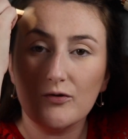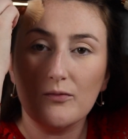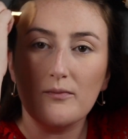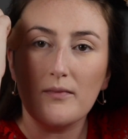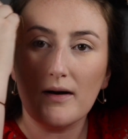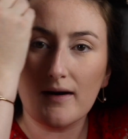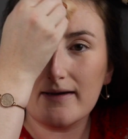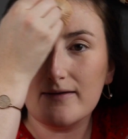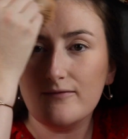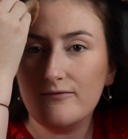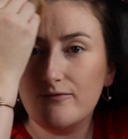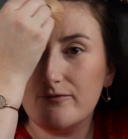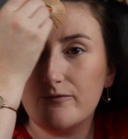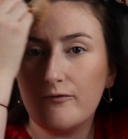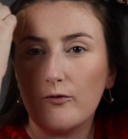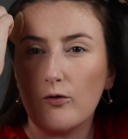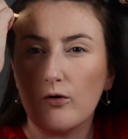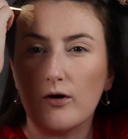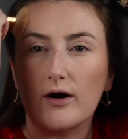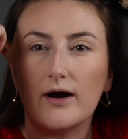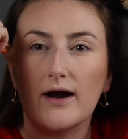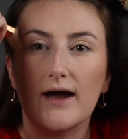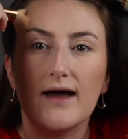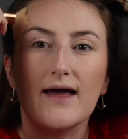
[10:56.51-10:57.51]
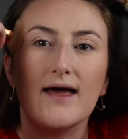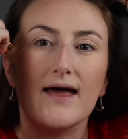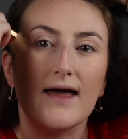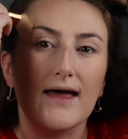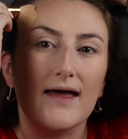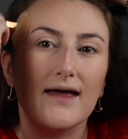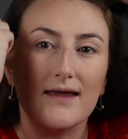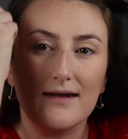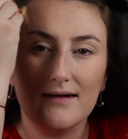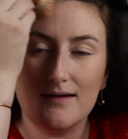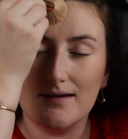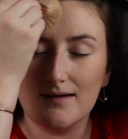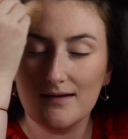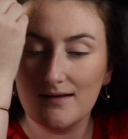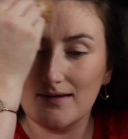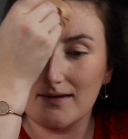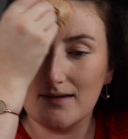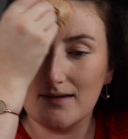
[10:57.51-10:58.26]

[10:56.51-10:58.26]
my forehead,